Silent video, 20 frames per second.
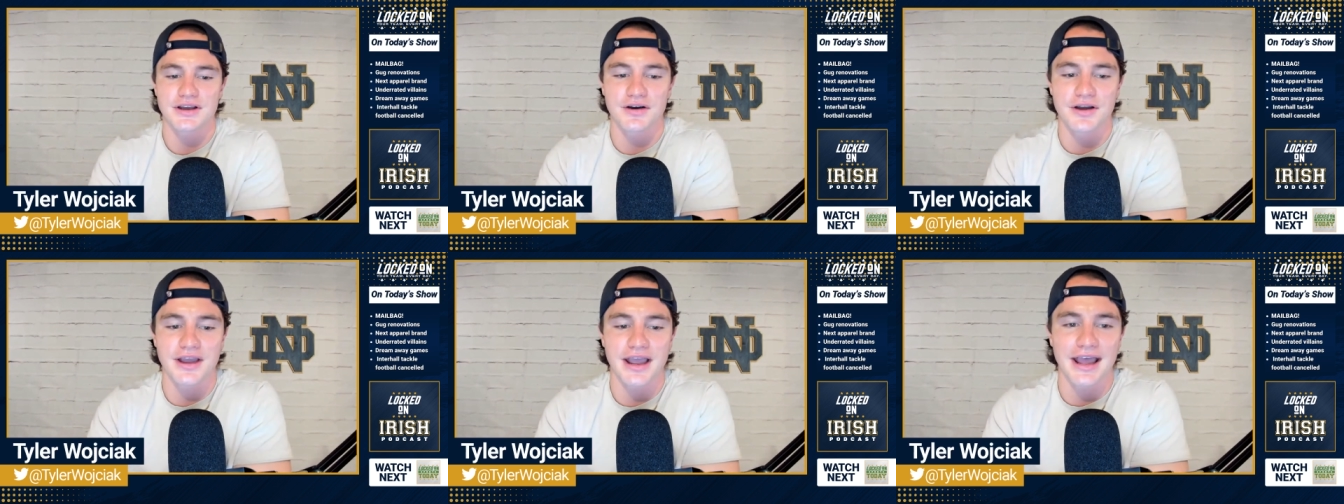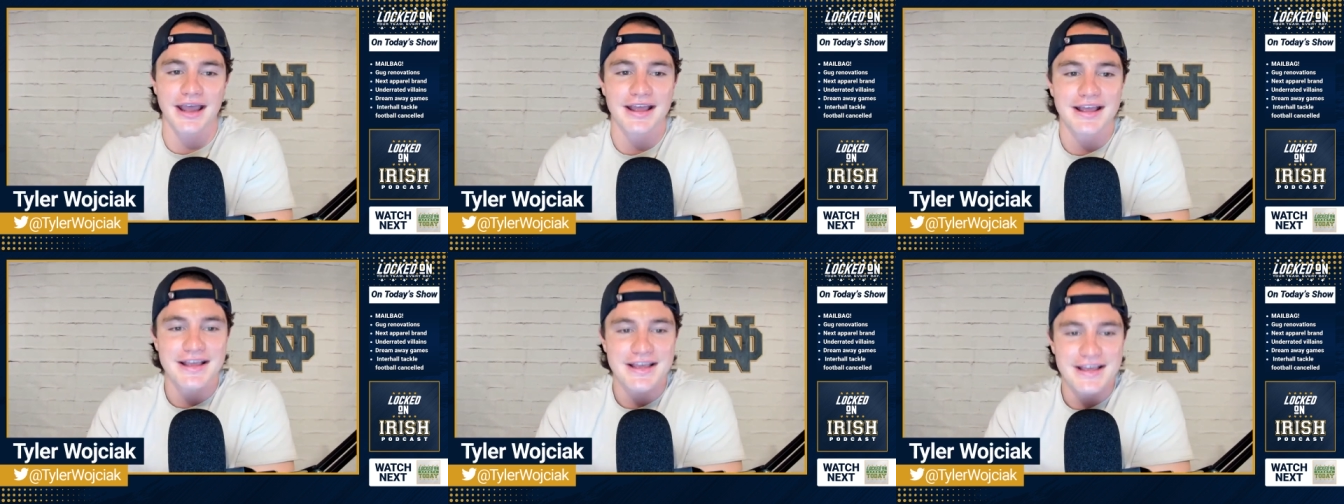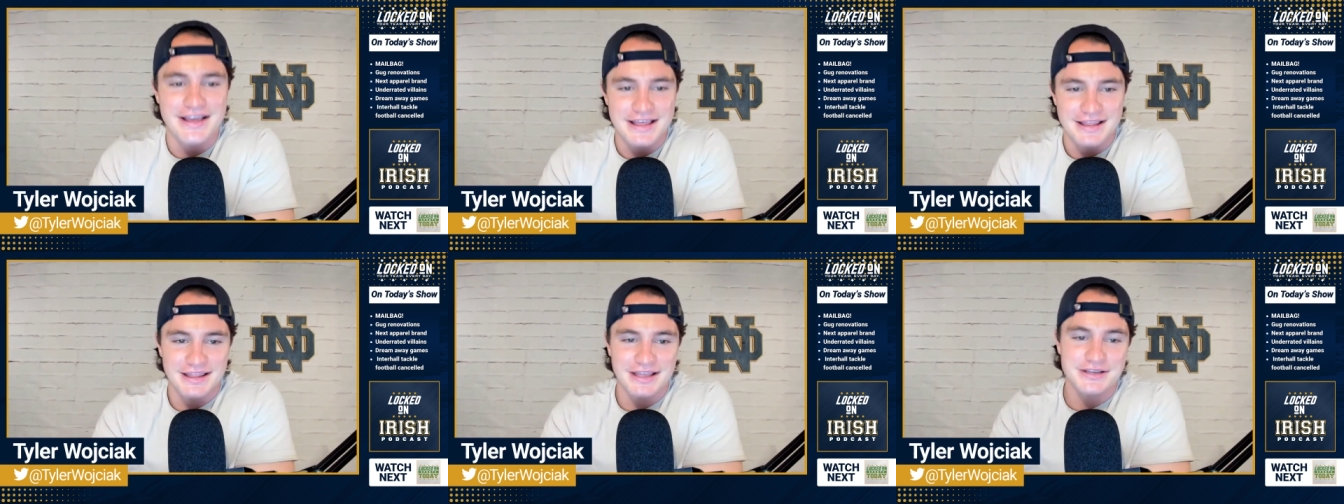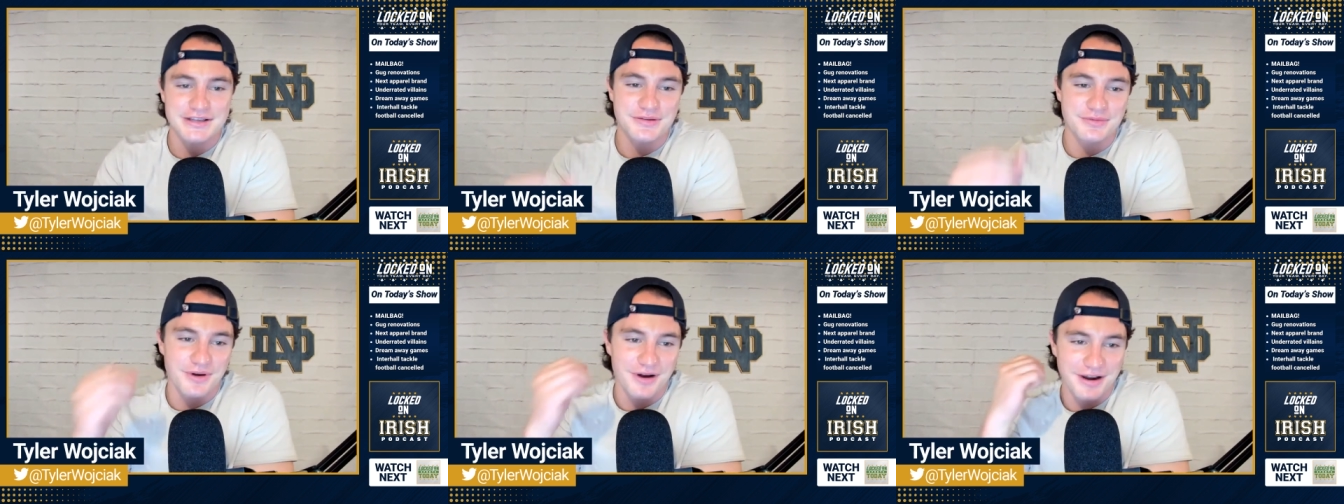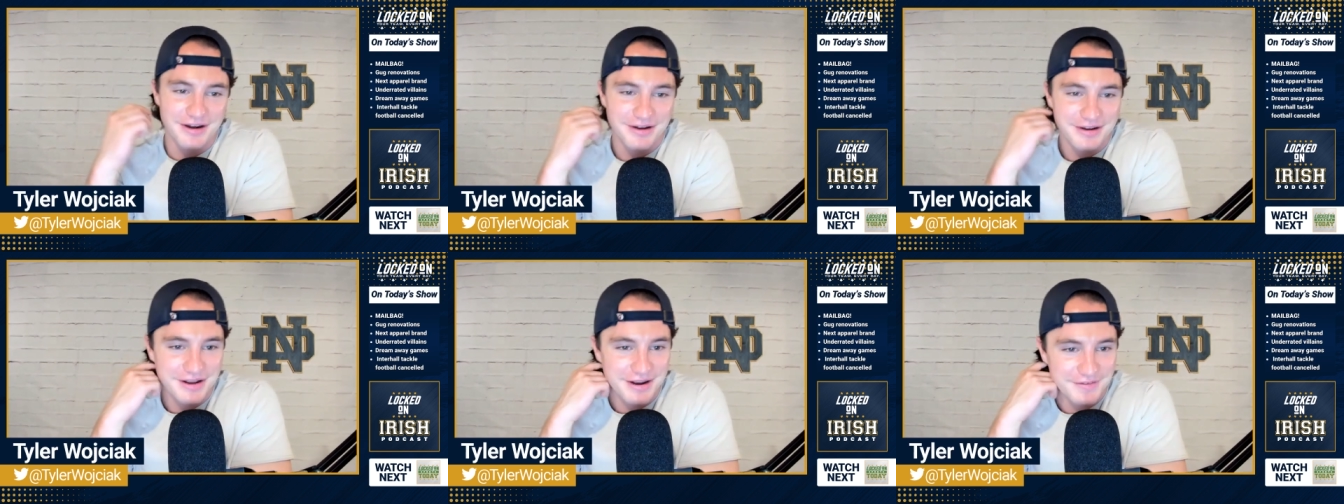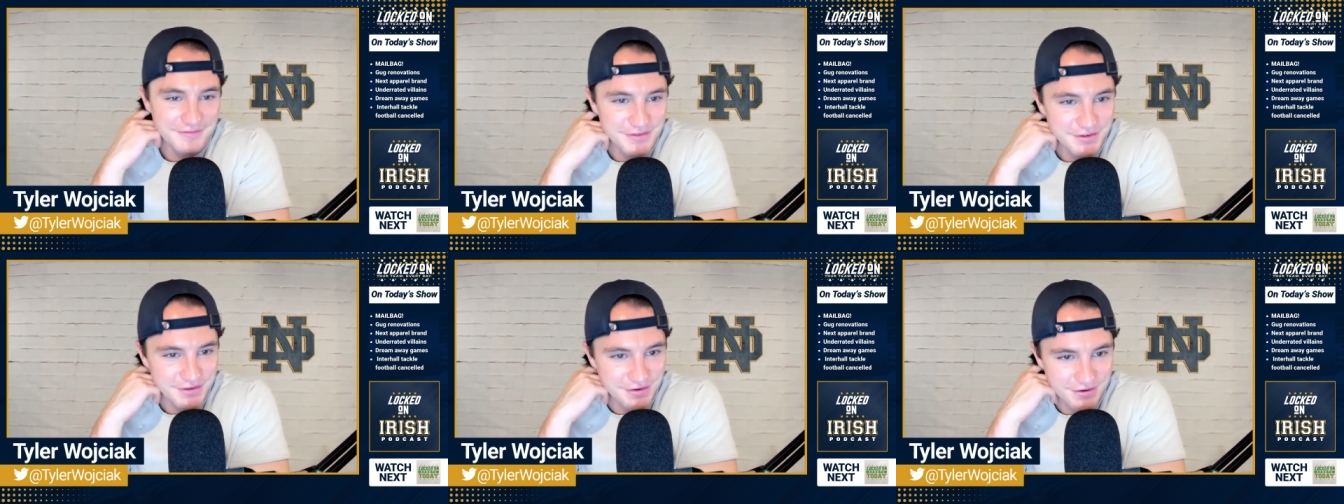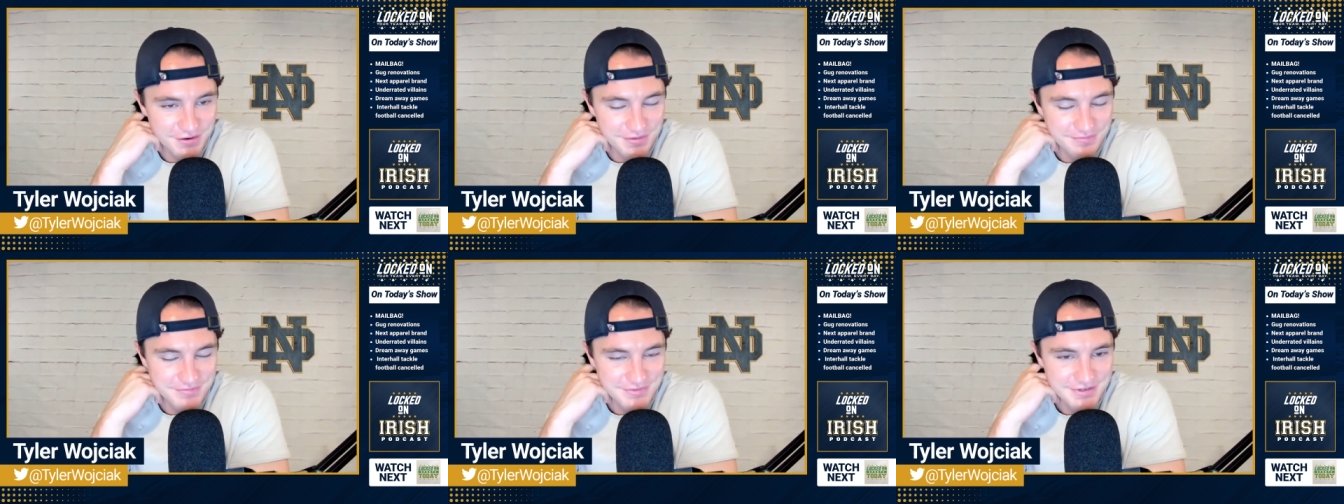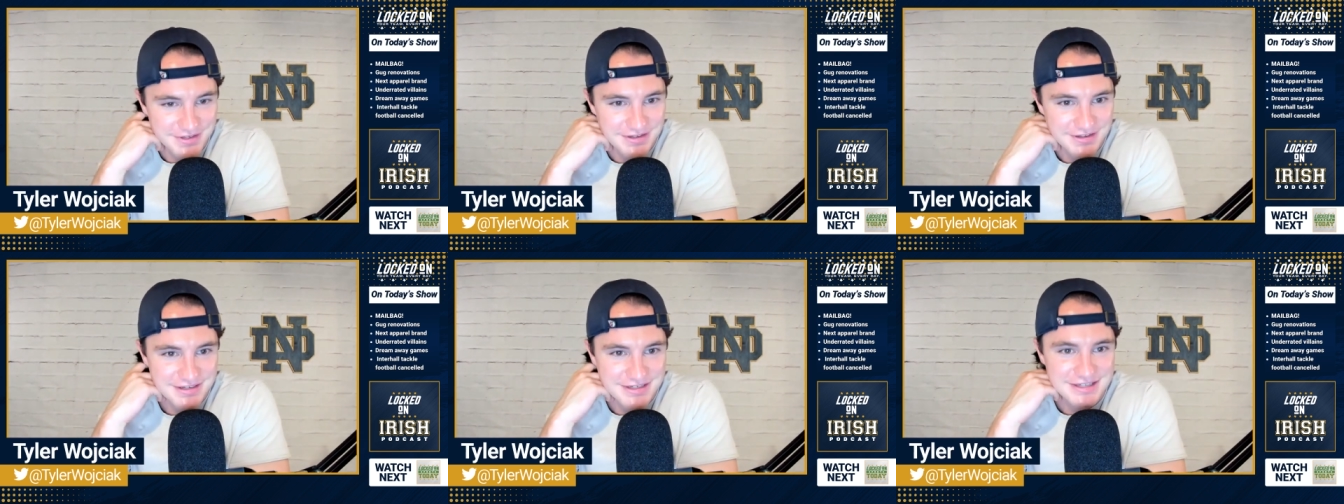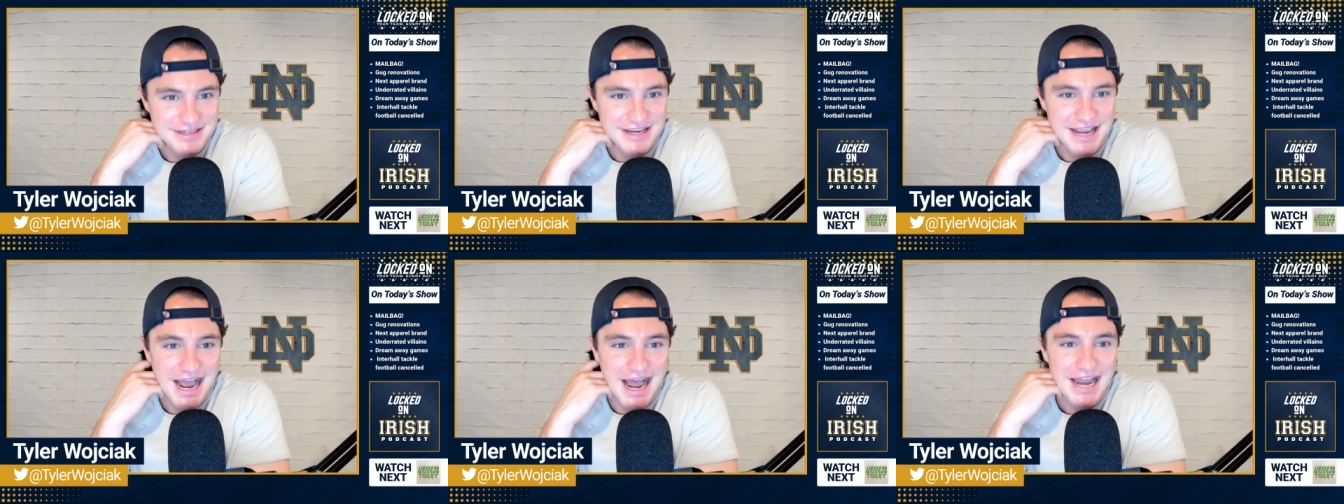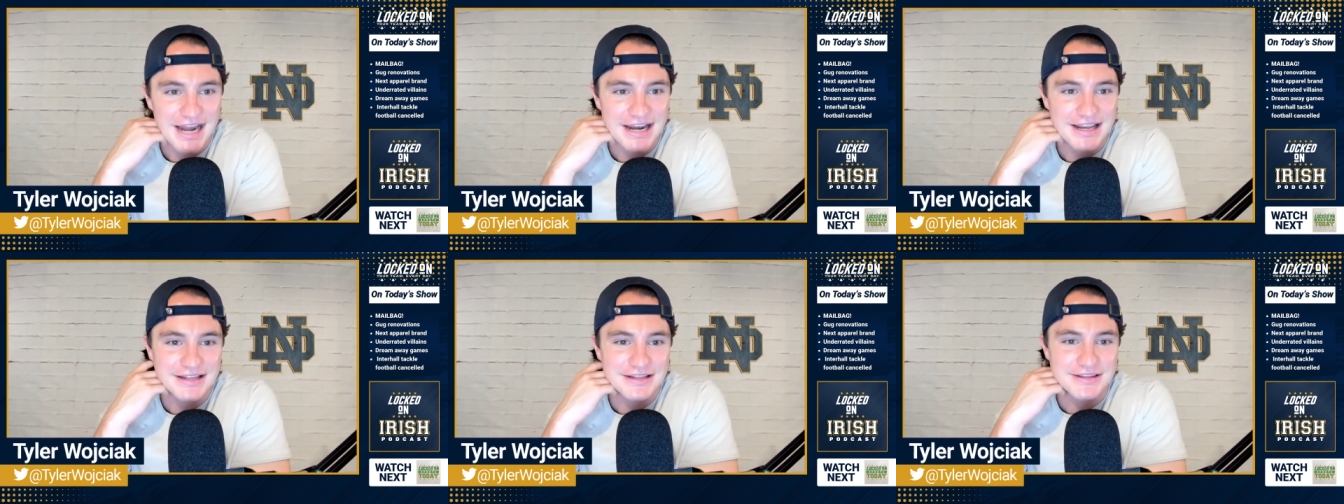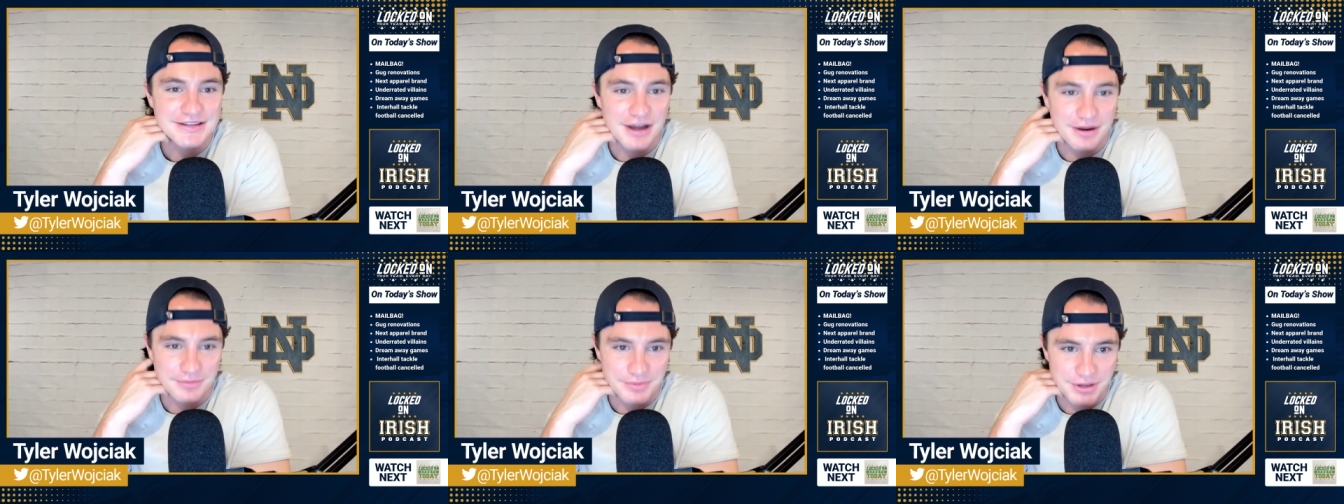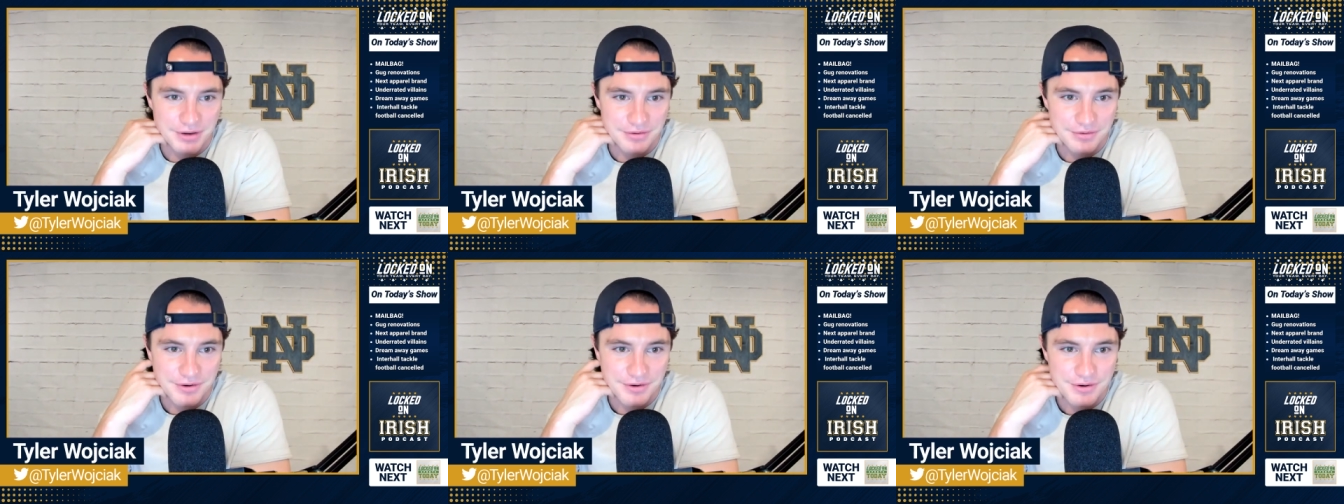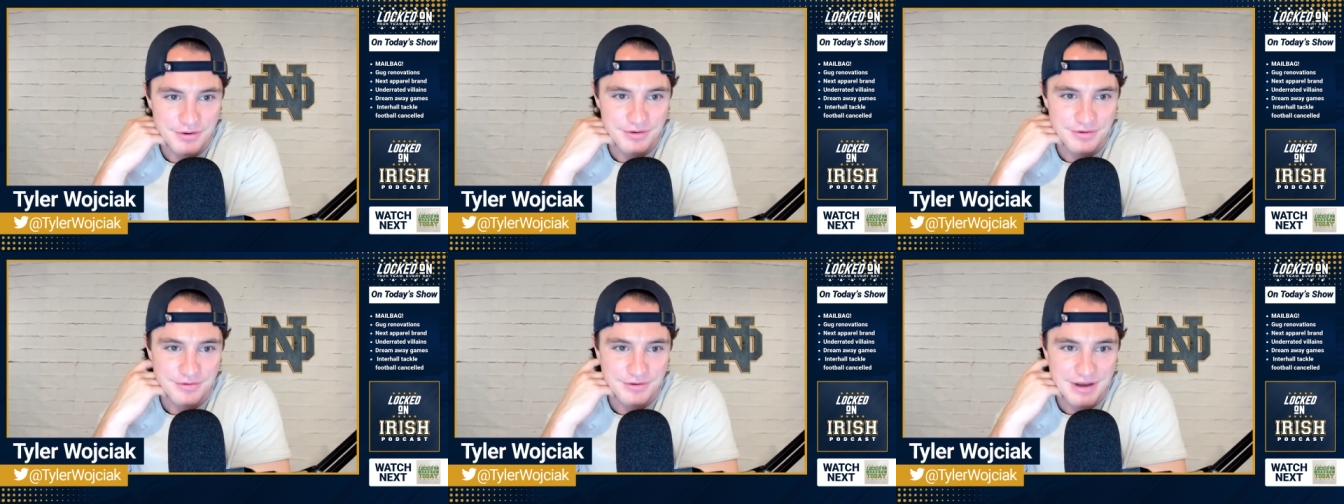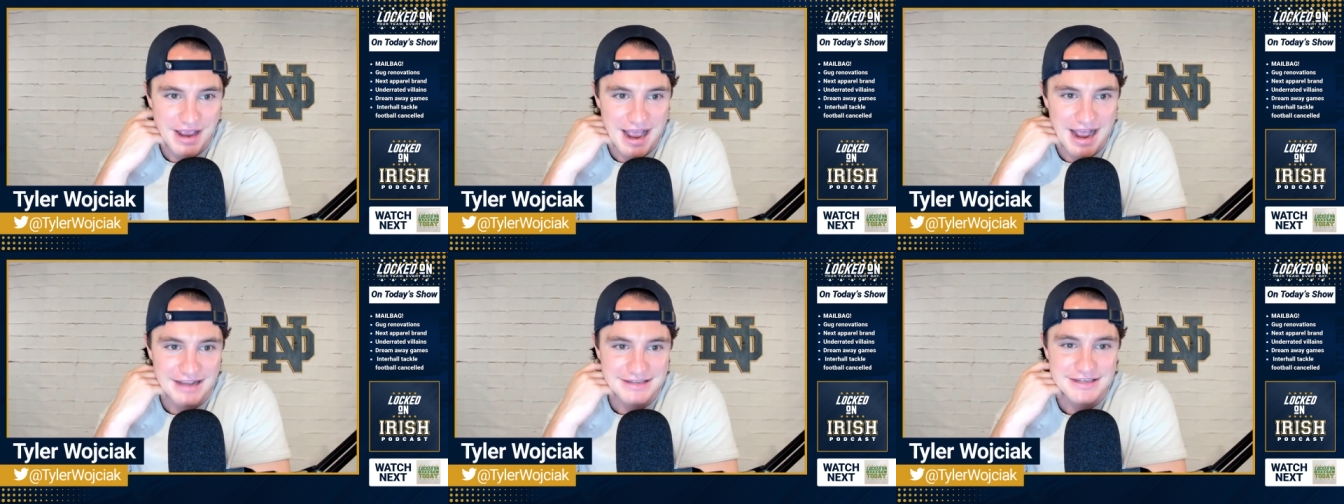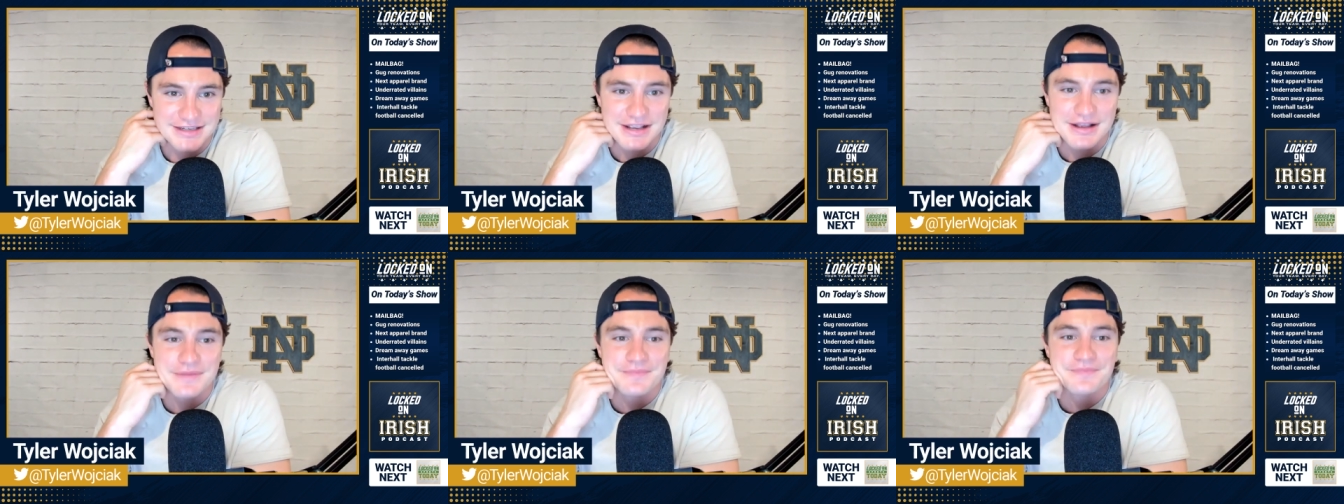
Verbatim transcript: Okay, this one comes from Scott W., who asks,